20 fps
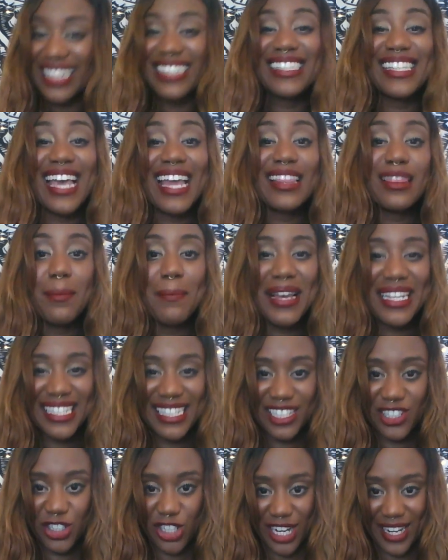Take the
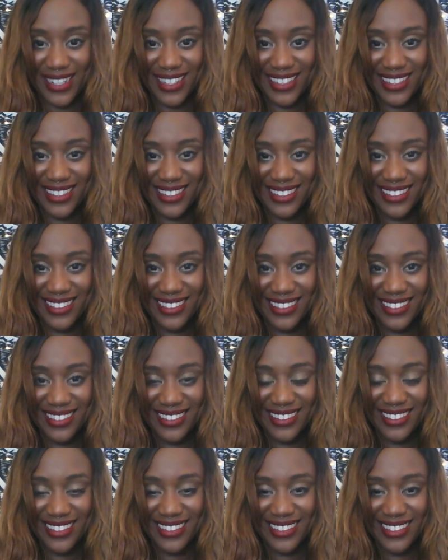message in.
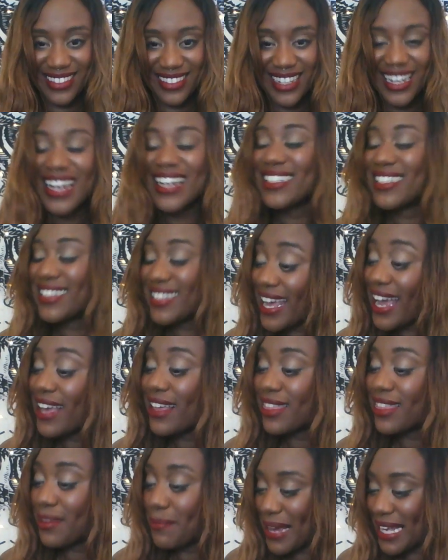
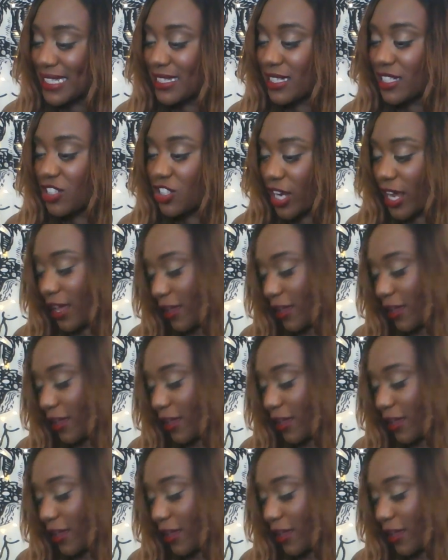Take the message